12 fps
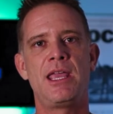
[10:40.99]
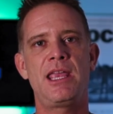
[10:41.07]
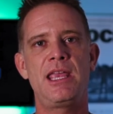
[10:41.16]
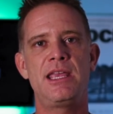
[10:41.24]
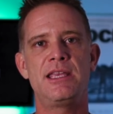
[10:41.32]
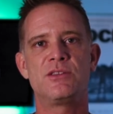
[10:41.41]

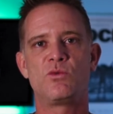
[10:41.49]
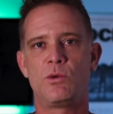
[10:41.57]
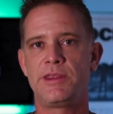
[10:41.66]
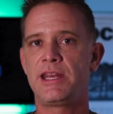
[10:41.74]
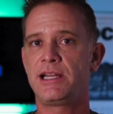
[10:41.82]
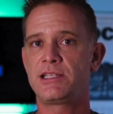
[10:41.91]
is
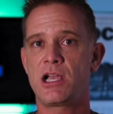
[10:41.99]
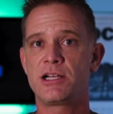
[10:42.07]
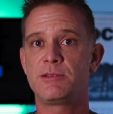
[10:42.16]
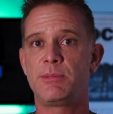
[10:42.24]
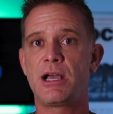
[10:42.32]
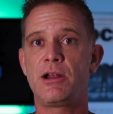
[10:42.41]
one that I
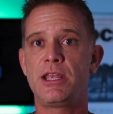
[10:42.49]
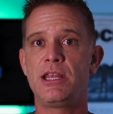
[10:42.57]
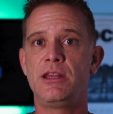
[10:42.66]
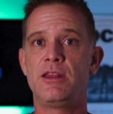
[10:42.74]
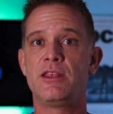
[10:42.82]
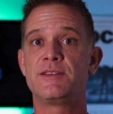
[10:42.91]
talked about
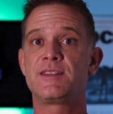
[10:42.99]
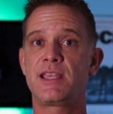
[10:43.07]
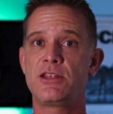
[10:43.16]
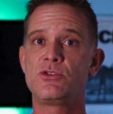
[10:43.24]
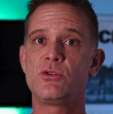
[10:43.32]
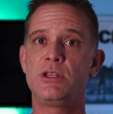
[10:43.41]
in the
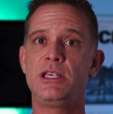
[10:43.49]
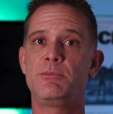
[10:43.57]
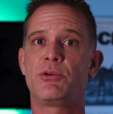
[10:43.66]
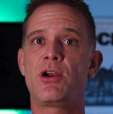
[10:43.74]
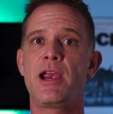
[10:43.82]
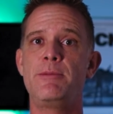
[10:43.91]
scheduling
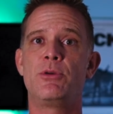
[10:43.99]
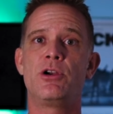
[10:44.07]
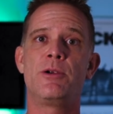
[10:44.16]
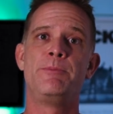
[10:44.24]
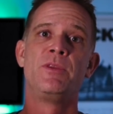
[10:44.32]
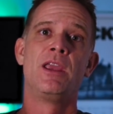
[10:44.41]

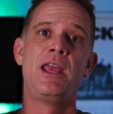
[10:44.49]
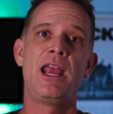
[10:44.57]
primer,